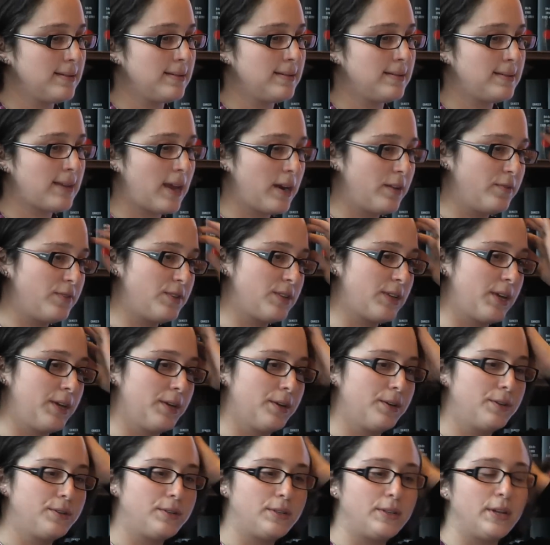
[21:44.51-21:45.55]
set of
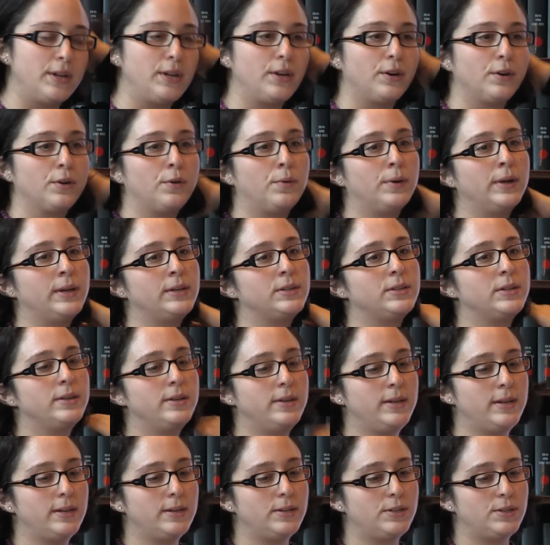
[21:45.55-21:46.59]
skills that you're going to
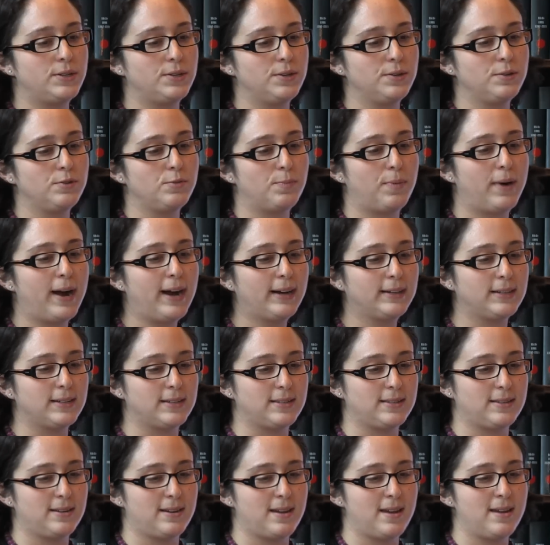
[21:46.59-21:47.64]
need to
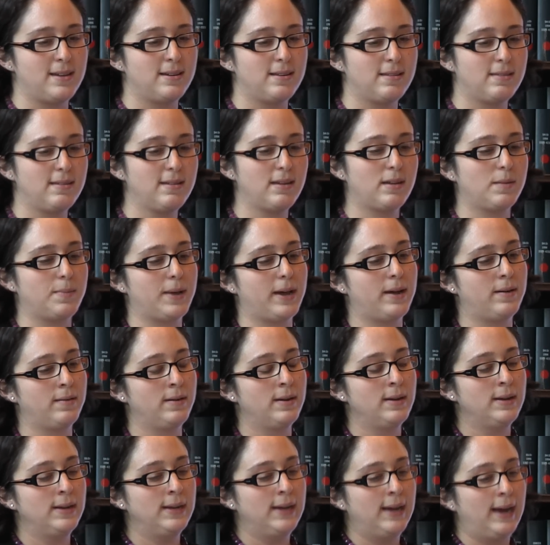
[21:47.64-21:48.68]
practice today and to think about
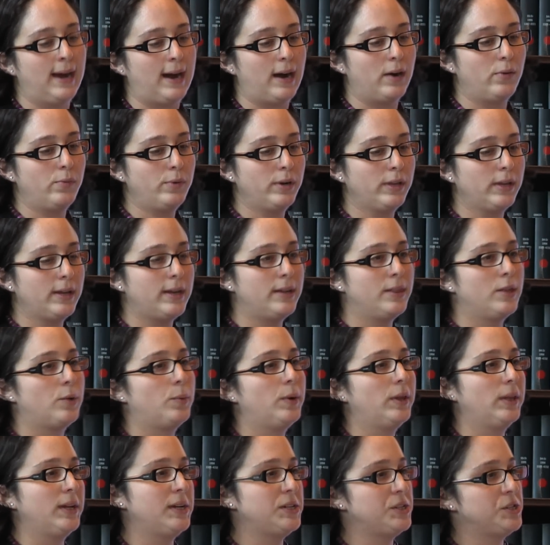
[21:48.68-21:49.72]
are really in the
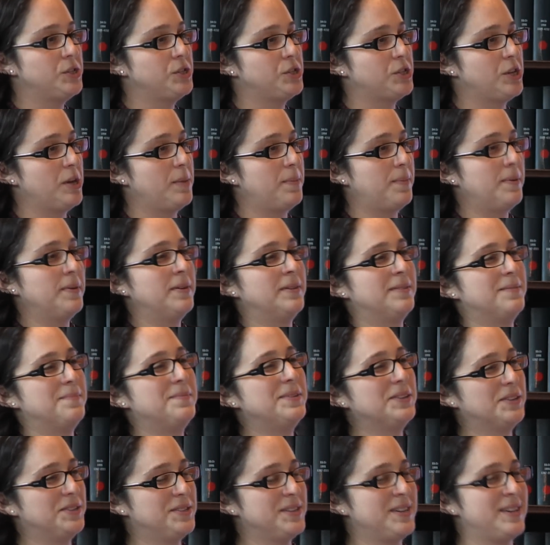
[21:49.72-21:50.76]
relationship
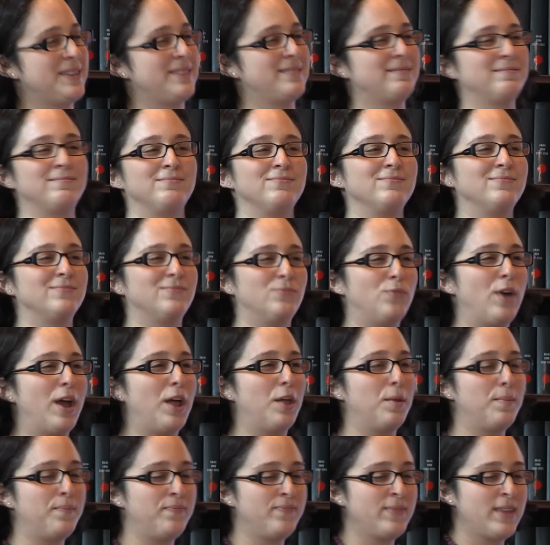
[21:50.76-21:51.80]
building
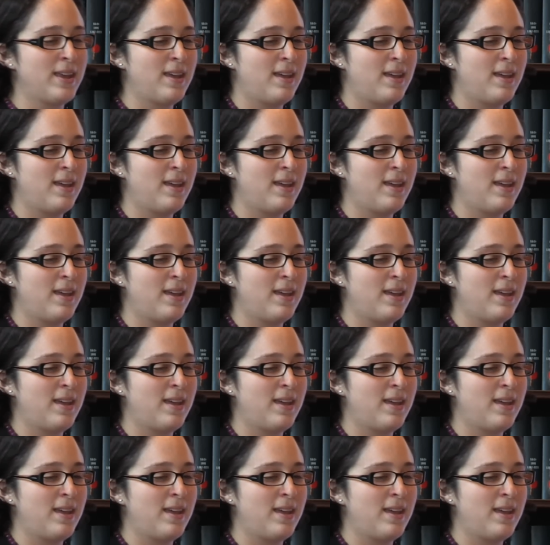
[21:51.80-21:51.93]
realm.